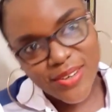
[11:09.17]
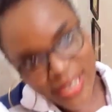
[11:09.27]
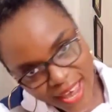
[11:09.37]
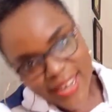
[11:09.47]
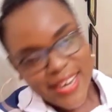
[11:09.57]

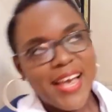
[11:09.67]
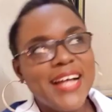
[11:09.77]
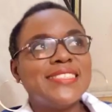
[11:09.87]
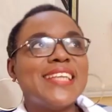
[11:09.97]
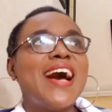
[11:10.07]
Okay,
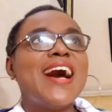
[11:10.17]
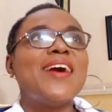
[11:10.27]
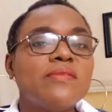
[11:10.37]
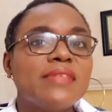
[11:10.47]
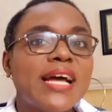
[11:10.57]
now
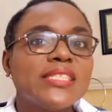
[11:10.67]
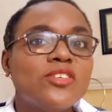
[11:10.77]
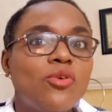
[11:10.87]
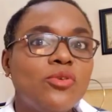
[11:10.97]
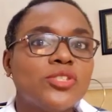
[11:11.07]
so that
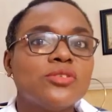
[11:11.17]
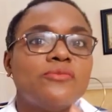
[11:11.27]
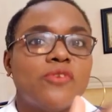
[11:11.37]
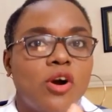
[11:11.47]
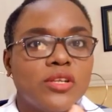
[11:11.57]
goes
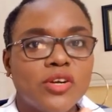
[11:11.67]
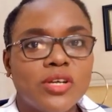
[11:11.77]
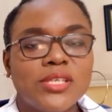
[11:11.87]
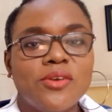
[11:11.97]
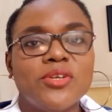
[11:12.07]
for all the
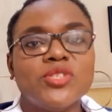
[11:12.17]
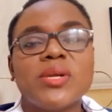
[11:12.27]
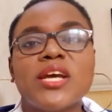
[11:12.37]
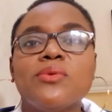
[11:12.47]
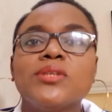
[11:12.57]
categories,
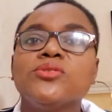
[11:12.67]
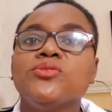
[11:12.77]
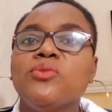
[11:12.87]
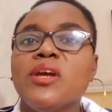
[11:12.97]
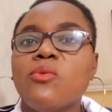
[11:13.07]
whether you want to
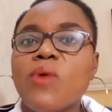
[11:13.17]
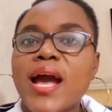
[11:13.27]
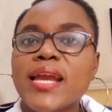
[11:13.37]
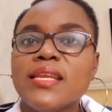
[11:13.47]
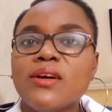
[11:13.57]
do a
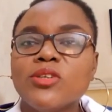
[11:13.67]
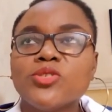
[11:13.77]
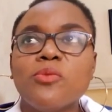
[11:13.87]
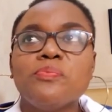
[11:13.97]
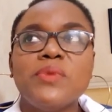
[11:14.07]
wine.
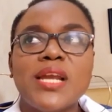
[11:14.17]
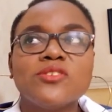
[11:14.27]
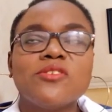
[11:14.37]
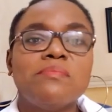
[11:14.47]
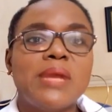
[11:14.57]
Also, a
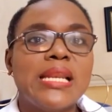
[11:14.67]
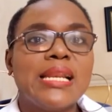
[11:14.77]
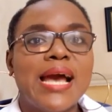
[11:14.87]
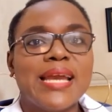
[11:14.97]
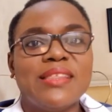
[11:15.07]
lot of
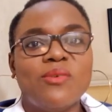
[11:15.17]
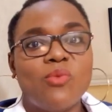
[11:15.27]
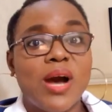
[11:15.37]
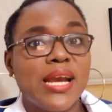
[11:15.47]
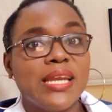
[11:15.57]
men like the
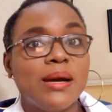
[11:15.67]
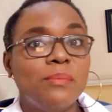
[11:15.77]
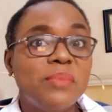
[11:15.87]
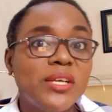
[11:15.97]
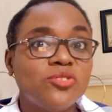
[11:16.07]
wine
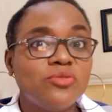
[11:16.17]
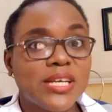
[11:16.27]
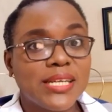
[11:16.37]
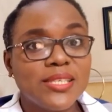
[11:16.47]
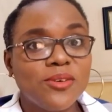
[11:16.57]
and pastry
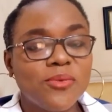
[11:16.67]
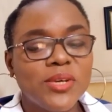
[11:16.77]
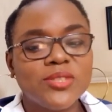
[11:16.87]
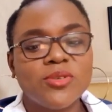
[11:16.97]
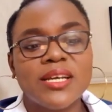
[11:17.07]

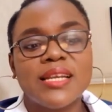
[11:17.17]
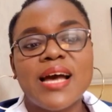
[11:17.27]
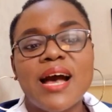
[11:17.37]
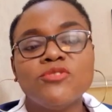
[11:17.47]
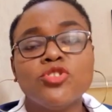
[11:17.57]
category, so you can
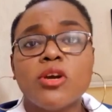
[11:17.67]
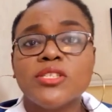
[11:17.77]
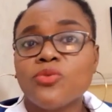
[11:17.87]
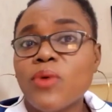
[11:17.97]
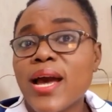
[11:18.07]
have
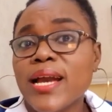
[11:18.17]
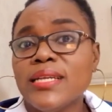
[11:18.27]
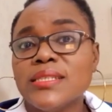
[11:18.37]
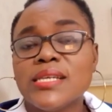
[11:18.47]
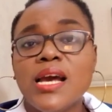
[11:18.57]
choice
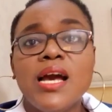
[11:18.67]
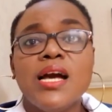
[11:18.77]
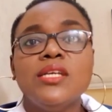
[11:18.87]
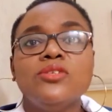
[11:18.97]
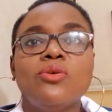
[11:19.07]
wines,
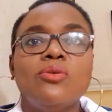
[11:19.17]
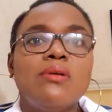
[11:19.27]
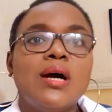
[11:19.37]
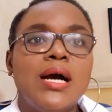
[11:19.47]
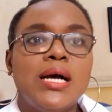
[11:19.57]
you
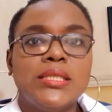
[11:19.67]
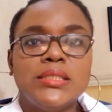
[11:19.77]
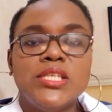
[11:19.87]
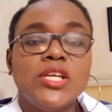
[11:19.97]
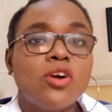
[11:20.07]
know
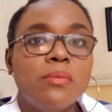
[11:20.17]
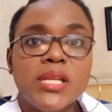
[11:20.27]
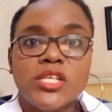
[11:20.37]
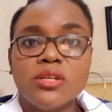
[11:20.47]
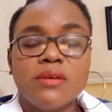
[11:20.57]
um in a
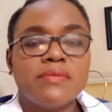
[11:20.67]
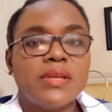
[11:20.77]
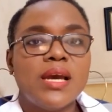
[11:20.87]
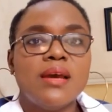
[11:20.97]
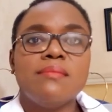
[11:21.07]
combination of
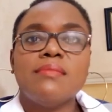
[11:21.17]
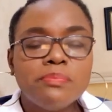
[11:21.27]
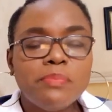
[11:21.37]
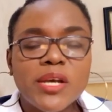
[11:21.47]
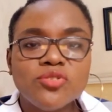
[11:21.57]
them,
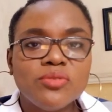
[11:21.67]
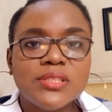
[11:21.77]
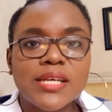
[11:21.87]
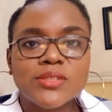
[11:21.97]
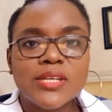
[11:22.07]

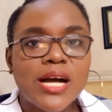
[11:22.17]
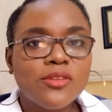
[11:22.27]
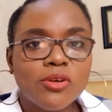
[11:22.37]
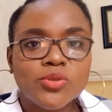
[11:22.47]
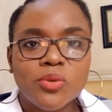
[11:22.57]
pastries that
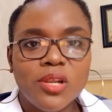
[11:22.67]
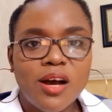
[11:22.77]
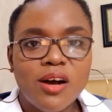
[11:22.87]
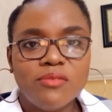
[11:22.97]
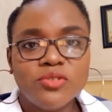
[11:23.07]
adults will
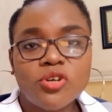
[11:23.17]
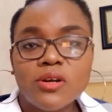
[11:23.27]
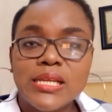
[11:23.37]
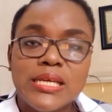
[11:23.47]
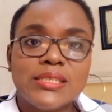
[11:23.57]
love,
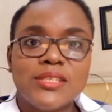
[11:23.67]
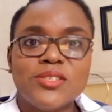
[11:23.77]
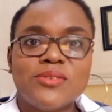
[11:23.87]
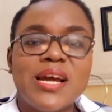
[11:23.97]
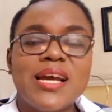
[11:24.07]
chocolates and
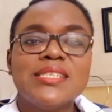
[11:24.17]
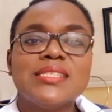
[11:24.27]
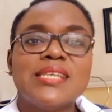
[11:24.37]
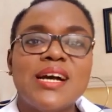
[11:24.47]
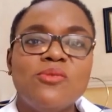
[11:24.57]
the
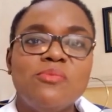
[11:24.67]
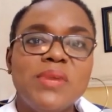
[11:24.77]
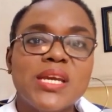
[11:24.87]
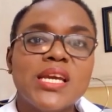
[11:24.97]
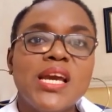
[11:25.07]
rest. That will
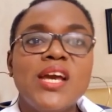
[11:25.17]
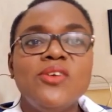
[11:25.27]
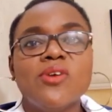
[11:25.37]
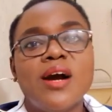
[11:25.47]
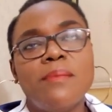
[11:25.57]
make
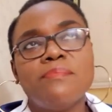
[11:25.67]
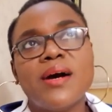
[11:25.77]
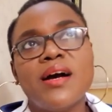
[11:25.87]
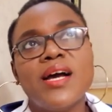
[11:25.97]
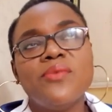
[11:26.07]
your
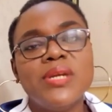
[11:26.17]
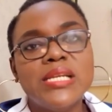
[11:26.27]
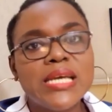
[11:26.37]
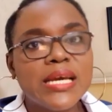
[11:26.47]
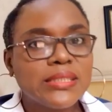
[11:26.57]
hamper
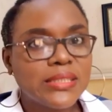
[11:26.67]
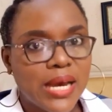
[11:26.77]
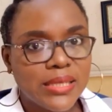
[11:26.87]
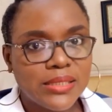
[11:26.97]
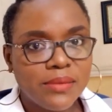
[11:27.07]
really
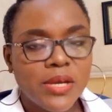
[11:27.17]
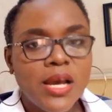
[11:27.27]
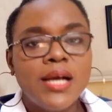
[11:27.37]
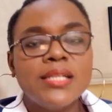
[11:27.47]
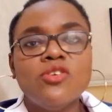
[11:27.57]
exciting.
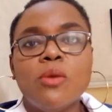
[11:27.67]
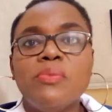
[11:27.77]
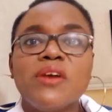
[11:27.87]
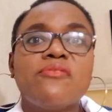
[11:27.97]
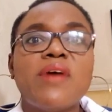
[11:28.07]
Your
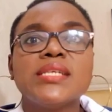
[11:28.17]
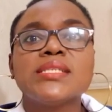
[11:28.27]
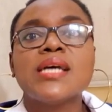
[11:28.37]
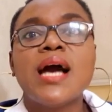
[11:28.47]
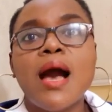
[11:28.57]
breakfast
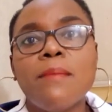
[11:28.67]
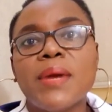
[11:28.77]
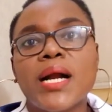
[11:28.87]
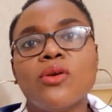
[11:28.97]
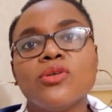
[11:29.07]

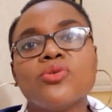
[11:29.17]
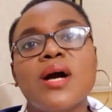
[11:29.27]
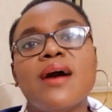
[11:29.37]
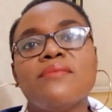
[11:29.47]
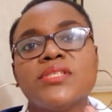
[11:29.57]
hamper can also
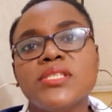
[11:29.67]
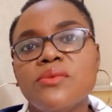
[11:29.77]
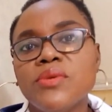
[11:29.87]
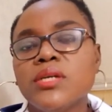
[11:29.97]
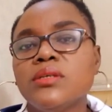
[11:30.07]
have
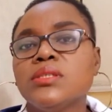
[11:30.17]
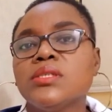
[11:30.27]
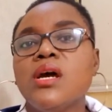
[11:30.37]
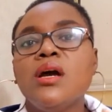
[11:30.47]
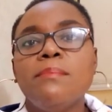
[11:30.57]

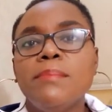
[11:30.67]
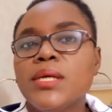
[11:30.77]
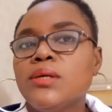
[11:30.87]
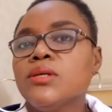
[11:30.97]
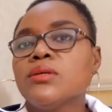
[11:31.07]
cereals,
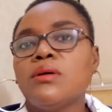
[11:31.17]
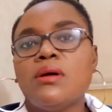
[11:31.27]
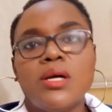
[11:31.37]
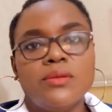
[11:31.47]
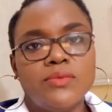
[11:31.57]
milk,
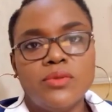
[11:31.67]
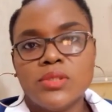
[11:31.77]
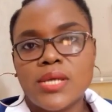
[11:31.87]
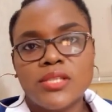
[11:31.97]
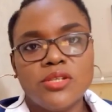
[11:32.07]
all of
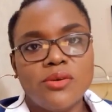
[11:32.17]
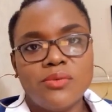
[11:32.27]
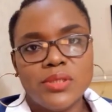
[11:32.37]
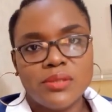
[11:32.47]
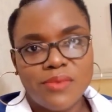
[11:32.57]
those
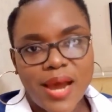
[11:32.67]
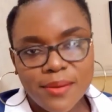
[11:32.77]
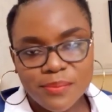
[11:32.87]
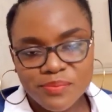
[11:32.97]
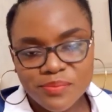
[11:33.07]
categories, right?